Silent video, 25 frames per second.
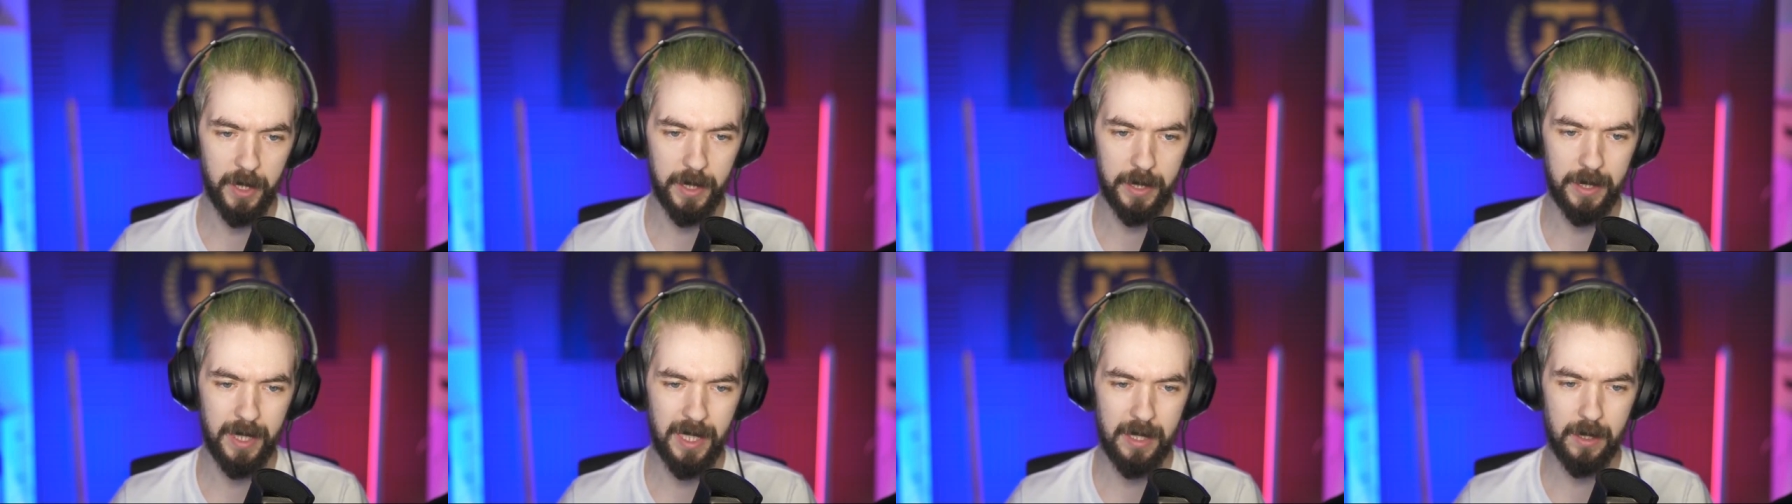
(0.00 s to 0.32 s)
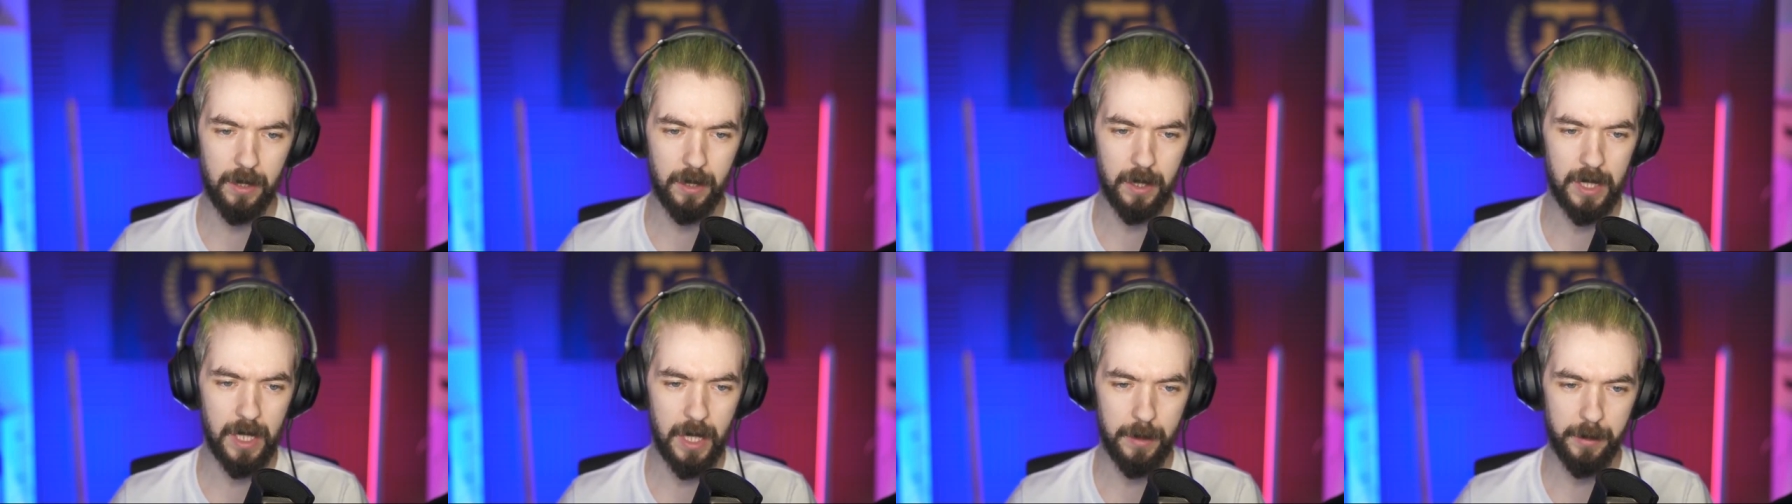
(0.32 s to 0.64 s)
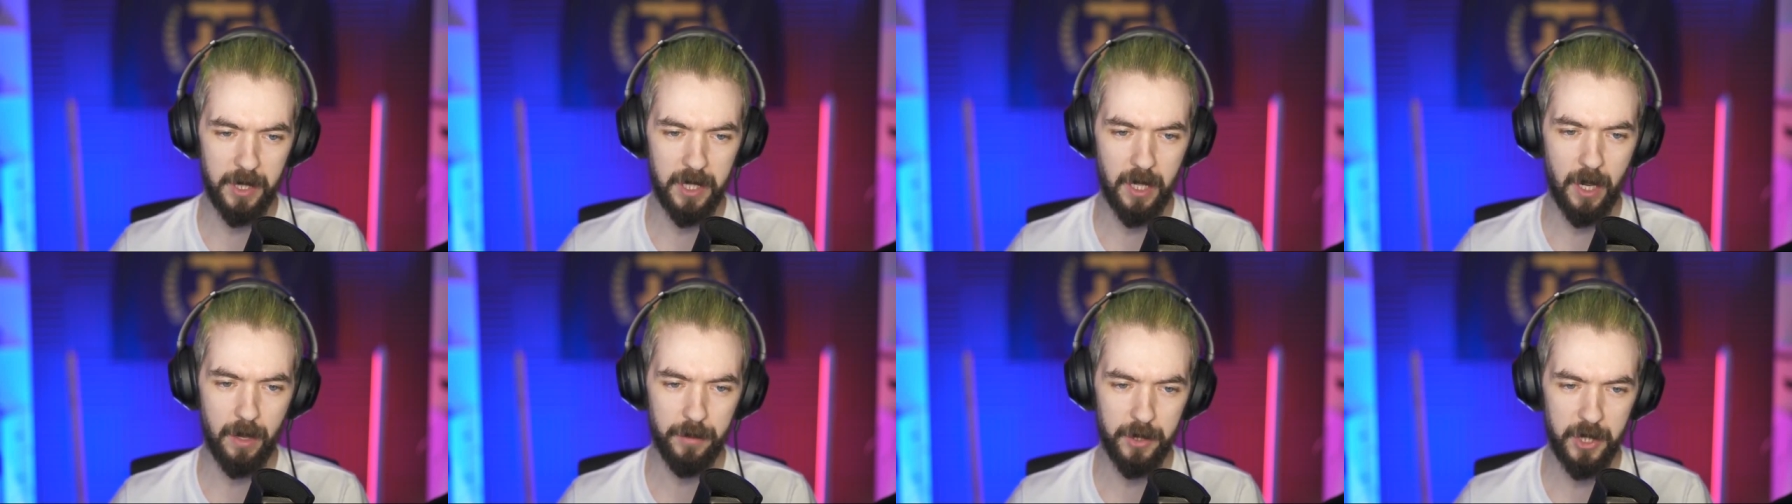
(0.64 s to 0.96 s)
like, these are the types
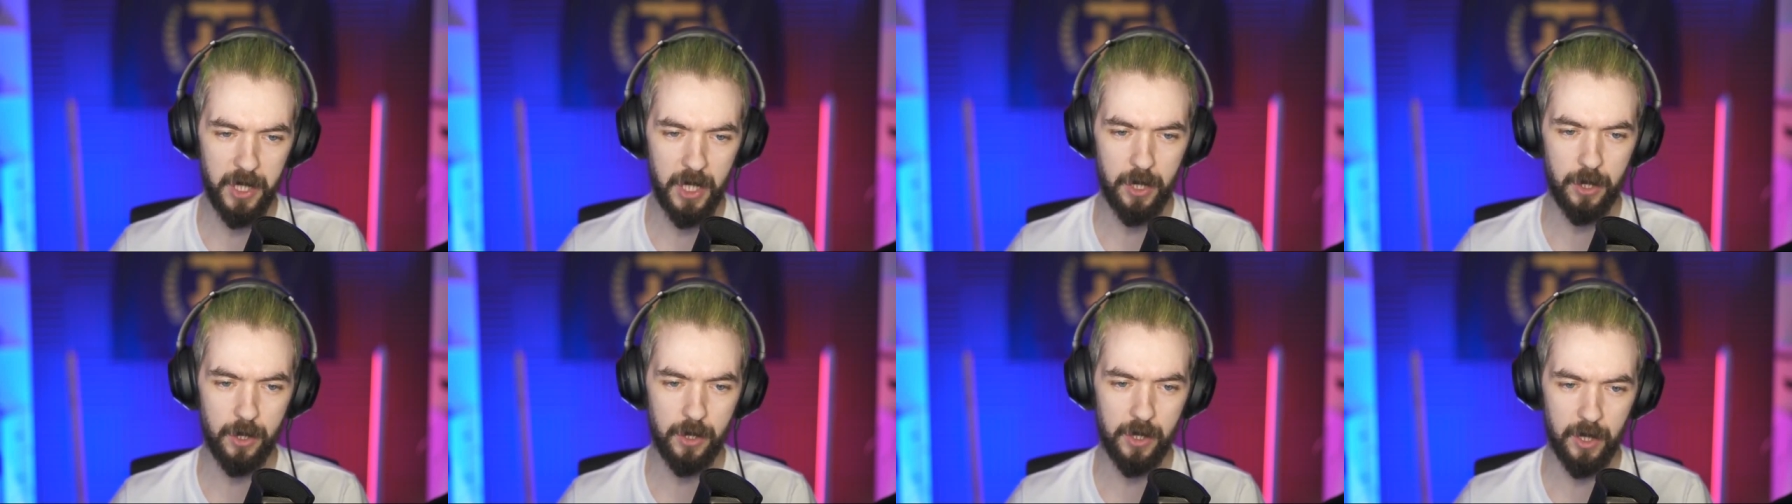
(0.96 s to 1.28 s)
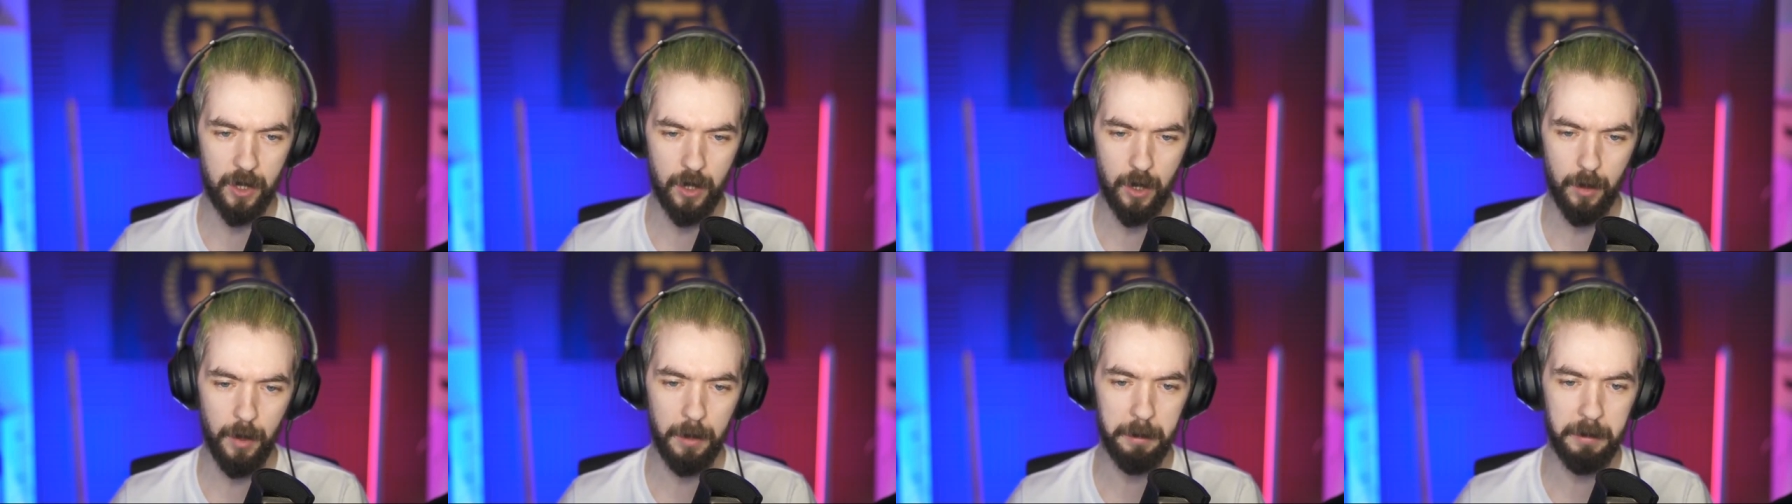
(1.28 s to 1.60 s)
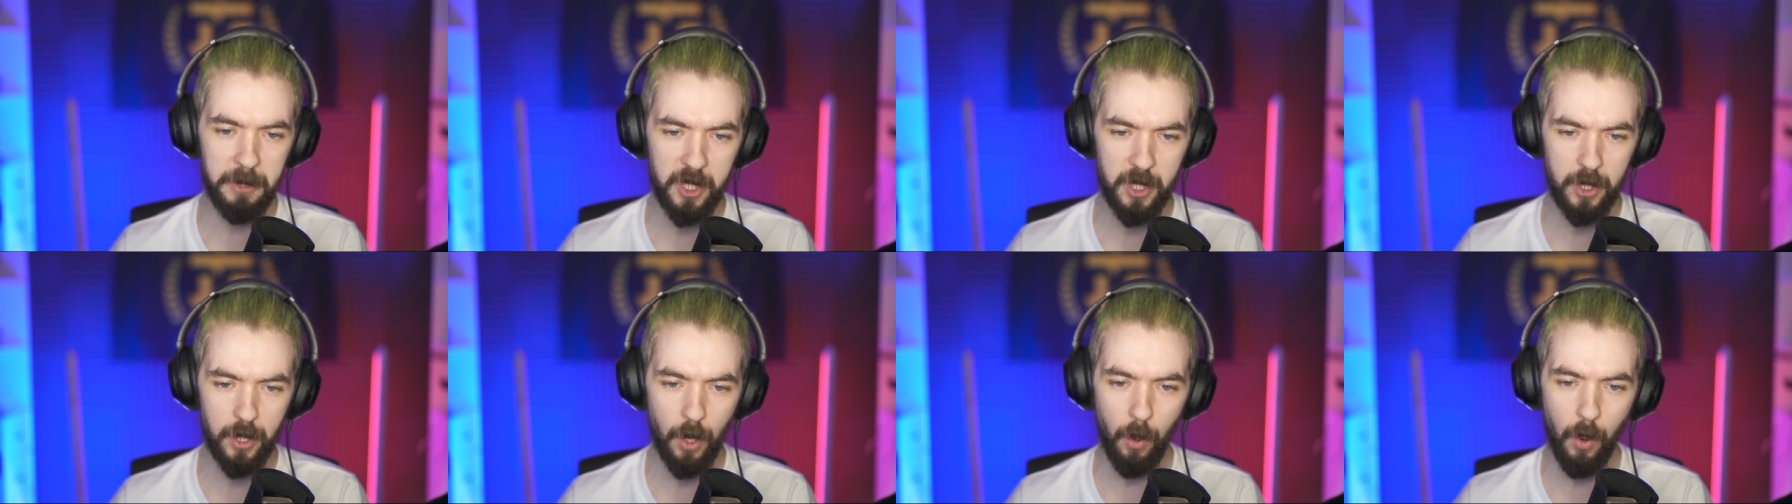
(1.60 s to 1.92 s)
of conversations that come up
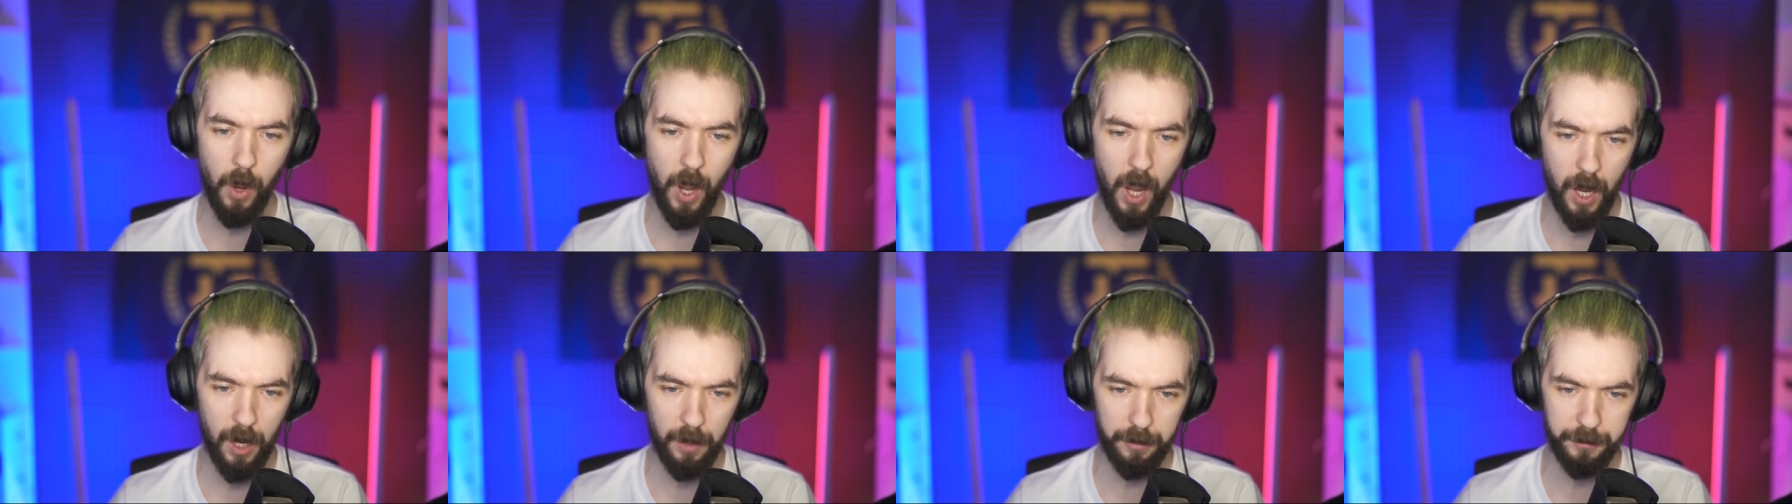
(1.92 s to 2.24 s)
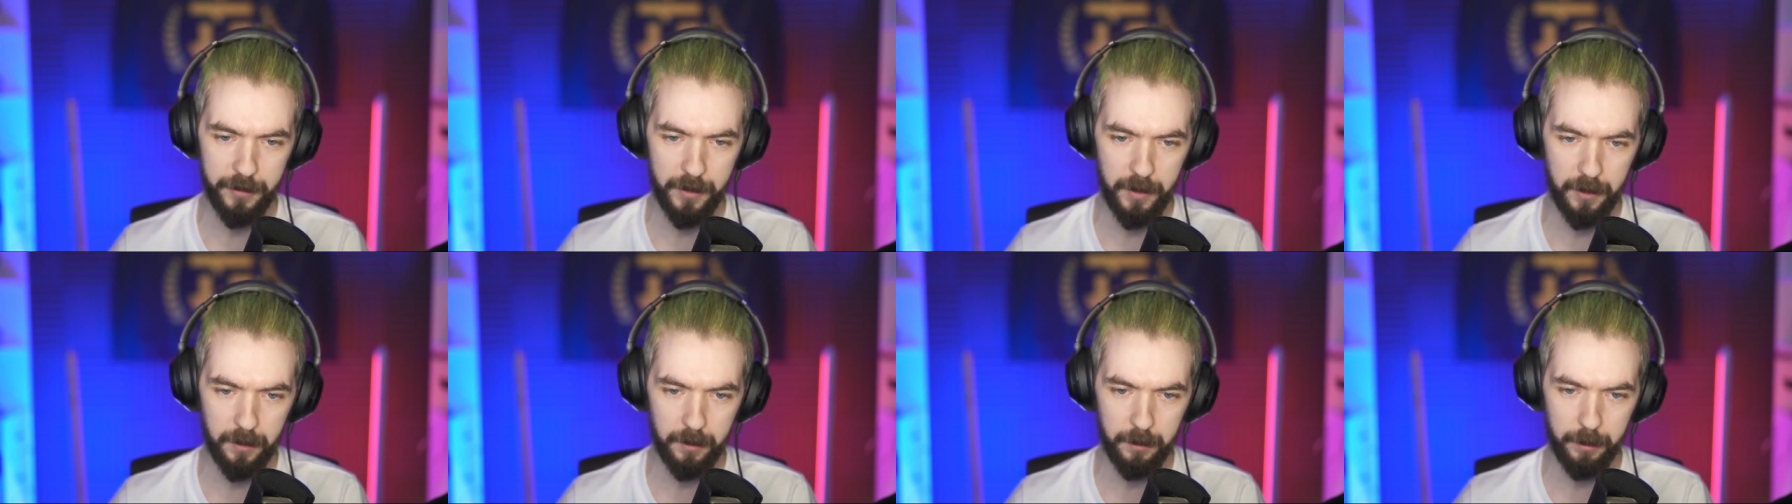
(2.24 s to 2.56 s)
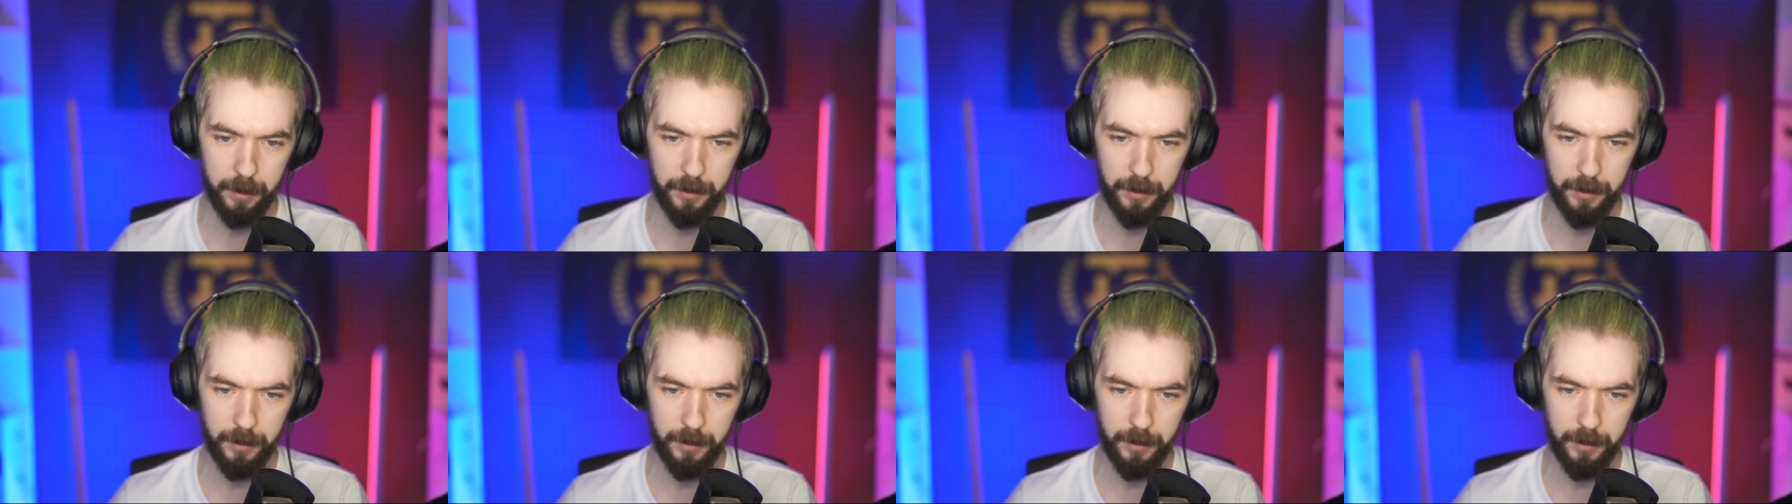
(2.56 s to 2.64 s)
so often,